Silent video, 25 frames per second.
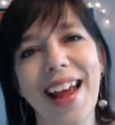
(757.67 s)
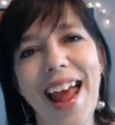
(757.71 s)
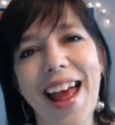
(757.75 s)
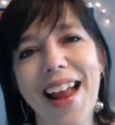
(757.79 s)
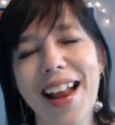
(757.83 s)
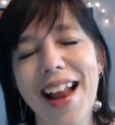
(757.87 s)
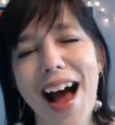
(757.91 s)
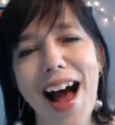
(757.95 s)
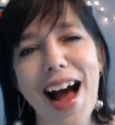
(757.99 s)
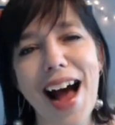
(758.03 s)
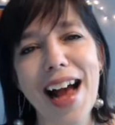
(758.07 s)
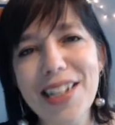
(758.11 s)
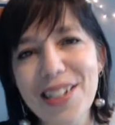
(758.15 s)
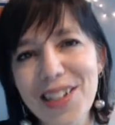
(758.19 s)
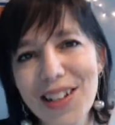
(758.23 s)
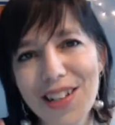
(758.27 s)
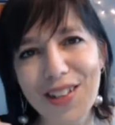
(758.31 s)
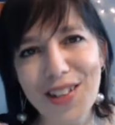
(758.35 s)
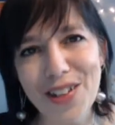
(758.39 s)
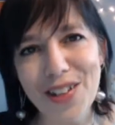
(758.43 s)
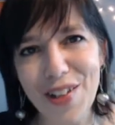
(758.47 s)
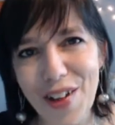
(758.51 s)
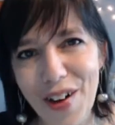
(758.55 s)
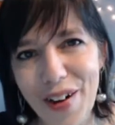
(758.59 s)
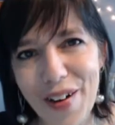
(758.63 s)
And I just
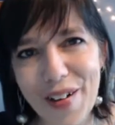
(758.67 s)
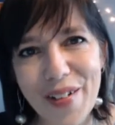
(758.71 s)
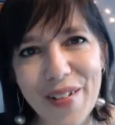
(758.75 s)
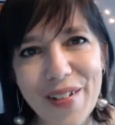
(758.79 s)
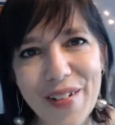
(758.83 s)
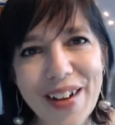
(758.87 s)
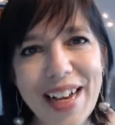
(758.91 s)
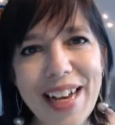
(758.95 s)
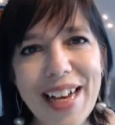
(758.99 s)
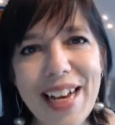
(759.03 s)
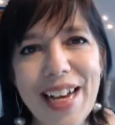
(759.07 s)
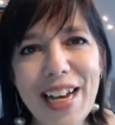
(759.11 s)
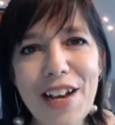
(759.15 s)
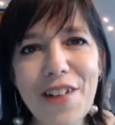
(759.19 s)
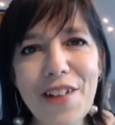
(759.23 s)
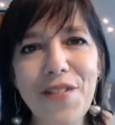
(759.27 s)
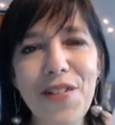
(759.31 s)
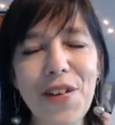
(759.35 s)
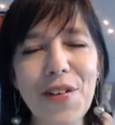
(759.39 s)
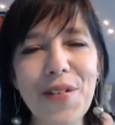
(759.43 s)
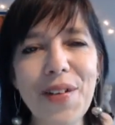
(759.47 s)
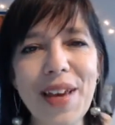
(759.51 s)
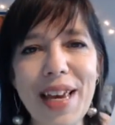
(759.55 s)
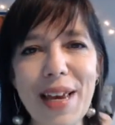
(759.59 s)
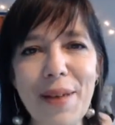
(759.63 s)
know if
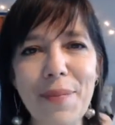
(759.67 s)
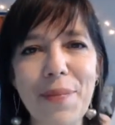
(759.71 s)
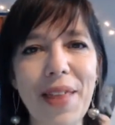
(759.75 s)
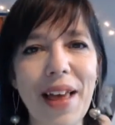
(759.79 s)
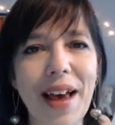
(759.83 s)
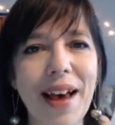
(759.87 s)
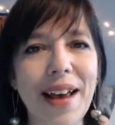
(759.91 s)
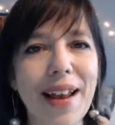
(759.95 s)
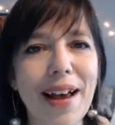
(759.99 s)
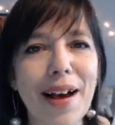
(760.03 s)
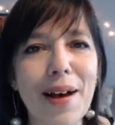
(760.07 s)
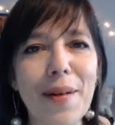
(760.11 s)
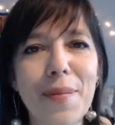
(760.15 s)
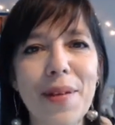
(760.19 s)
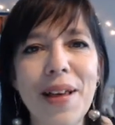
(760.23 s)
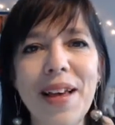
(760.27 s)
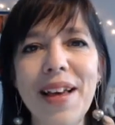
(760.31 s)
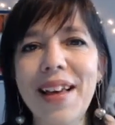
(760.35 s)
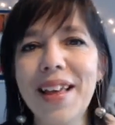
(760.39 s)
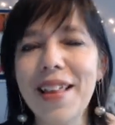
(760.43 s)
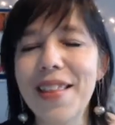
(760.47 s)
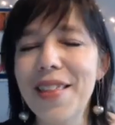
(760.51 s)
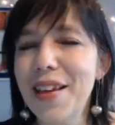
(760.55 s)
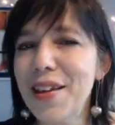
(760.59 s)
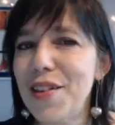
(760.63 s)
you keep that up,
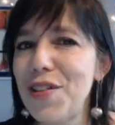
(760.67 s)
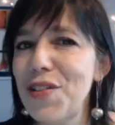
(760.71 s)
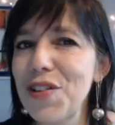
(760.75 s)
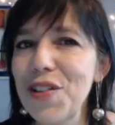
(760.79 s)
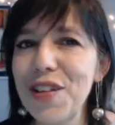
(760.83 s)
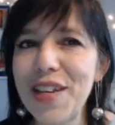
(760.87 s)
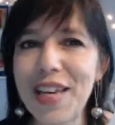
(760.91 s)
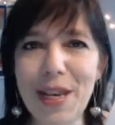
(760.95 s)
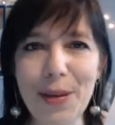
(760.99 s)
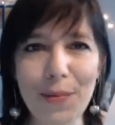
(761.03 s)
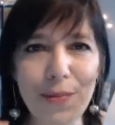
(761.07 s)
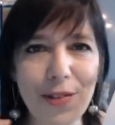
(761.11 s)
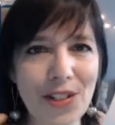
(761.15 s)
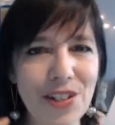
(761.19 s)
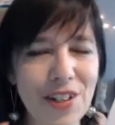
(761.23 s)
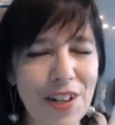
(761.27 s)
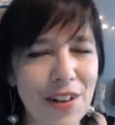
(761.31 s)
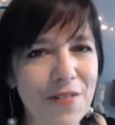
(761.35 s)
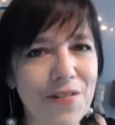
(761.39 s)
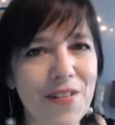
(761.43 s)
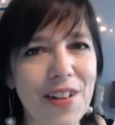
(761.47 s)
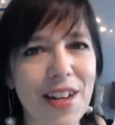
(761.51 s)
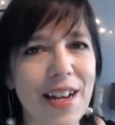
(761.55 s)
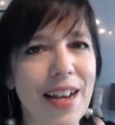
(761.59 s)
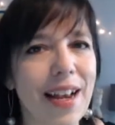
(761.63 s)
things will keep
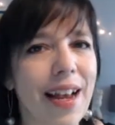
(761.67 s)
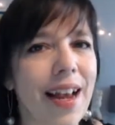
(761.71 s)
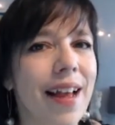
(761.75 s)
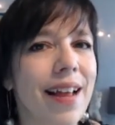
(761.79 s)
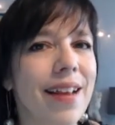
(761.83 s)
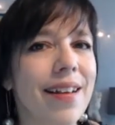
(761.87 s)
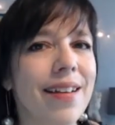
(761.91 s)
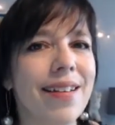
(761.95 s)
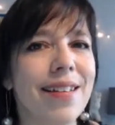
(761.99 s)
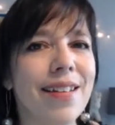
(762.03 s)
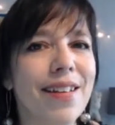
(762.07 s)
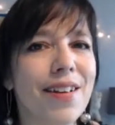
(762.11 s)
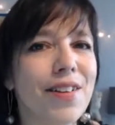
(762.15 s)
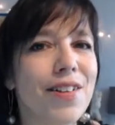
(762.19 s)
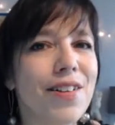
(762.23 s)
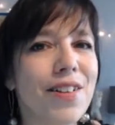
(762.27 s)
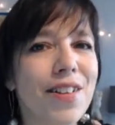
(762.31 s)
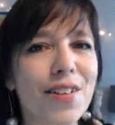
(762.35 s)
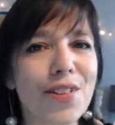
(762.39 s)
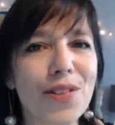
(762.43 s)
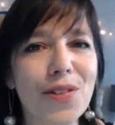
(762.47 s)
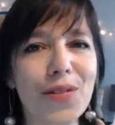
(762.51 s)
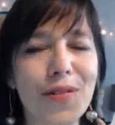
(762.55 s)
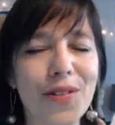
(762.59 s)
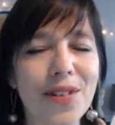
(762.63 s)
shifting and they're
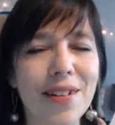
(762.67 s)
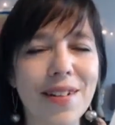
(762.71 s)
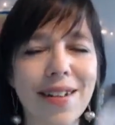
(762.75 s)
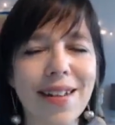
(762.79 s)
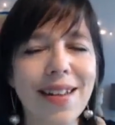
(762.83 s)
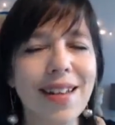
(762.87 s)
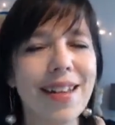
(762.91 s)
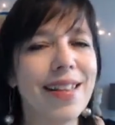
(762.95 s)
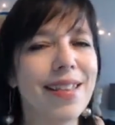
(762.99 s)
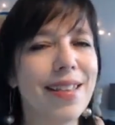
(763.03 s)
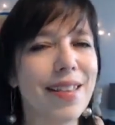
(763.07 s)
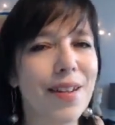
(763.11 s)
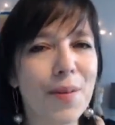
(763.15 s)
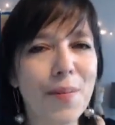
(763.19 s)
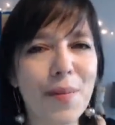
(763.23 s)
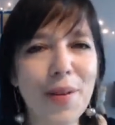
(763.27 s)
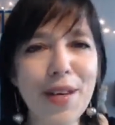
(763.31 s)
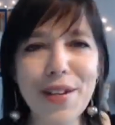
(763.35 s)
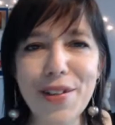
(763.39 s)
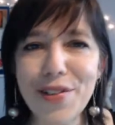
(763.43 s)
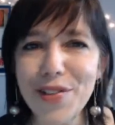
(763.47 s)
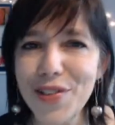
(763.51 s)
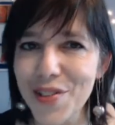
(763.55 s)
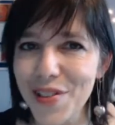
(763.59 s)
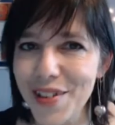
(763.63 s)
just will There'll be
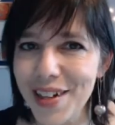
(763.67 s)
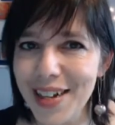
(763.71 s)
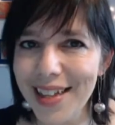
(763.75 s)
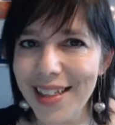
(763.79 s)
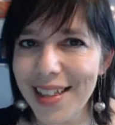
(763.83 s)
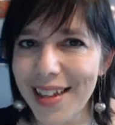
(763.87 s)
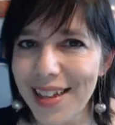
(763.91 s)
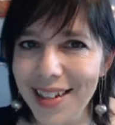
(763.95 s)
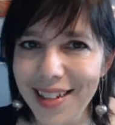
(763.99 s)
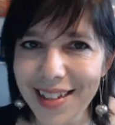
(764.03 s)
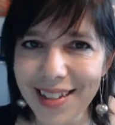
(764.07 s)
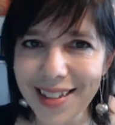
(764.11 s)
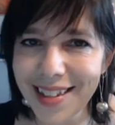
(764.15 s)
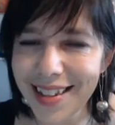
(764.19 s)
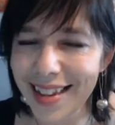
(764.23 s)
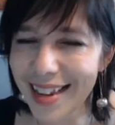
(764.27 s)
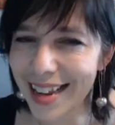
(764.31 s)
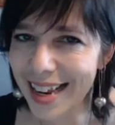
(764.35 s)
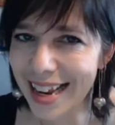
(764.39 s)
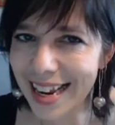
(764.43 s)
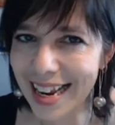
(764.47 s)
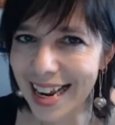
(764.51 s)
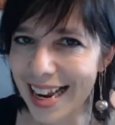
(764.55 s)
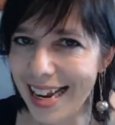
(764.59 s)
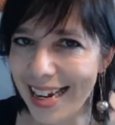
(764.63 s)
a joy that
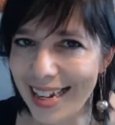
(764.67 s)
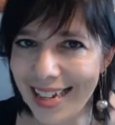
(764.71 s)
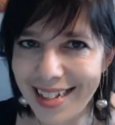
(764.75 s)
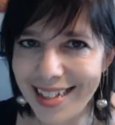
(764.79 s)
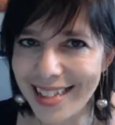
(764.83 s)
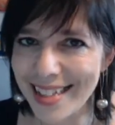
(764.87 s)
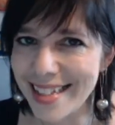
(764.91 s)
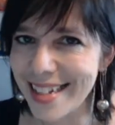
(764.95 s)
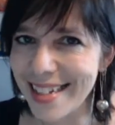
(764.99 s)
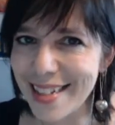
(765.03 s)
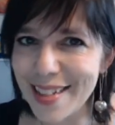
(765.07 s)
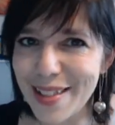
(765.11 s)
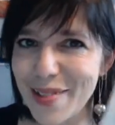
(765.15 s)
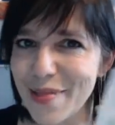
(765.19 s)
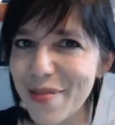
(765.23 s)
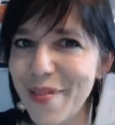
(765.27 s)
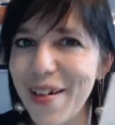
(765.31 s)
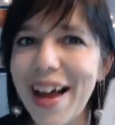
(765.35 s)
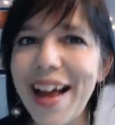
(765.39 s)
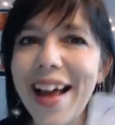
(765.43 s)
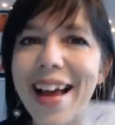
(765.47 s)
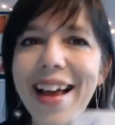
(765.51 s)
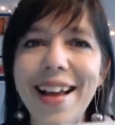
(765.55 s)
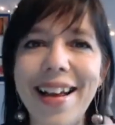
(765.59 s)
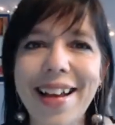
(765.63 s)
sneaks its
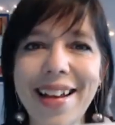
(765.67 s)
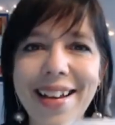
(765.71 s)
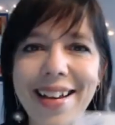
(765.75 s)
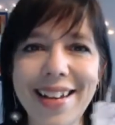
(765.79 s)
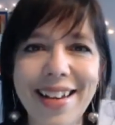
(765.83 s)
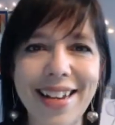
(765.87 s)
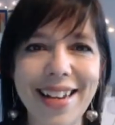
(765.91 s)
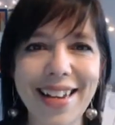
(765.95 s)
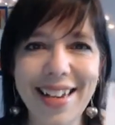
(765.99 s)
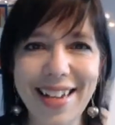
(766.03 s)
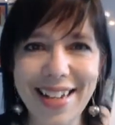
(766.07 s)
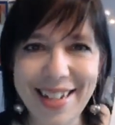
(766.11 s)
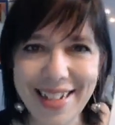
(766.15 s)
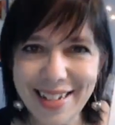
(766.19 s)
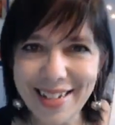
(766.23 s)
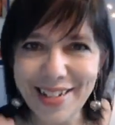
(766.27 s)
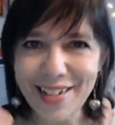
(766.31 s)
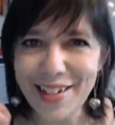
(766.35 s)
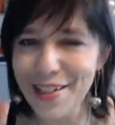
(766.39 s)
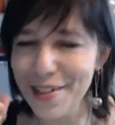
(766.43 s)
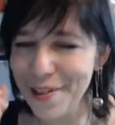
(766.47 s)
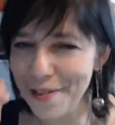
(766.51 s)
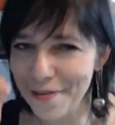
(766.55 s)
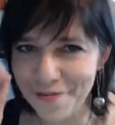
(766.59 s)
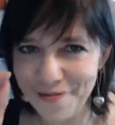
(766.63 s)
way into
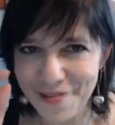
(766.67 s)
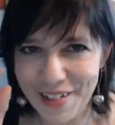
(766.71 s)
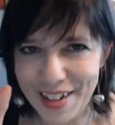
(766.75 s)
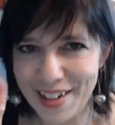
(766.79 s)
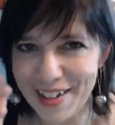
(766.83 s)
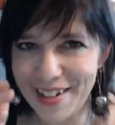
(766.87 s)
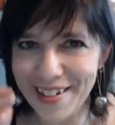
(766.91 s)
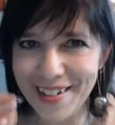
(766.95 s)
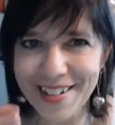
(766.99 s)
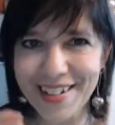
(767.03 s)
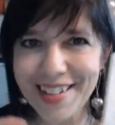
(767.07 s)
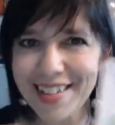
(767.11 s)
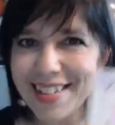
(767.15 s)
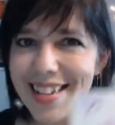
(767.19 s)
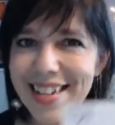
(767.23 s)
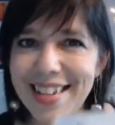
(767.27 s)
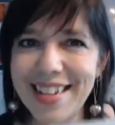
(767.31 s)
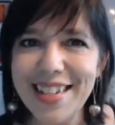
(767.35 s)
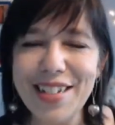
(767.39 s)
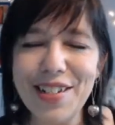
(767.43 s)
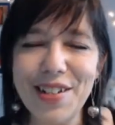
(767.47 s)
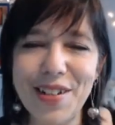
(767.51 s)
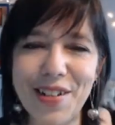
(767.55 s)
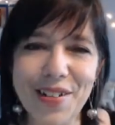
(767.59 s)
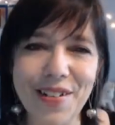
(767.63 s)
your fingers and
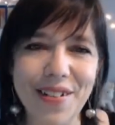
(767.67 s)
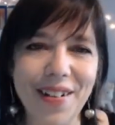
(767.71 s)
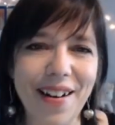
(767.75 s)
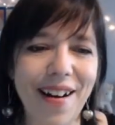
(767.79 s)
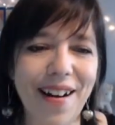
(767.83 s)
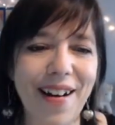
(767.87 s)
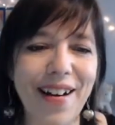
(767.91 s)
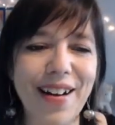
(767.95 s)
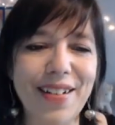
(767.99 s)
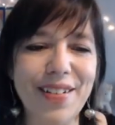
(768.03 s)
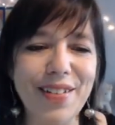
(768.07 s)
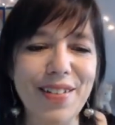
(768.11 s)
into your heart.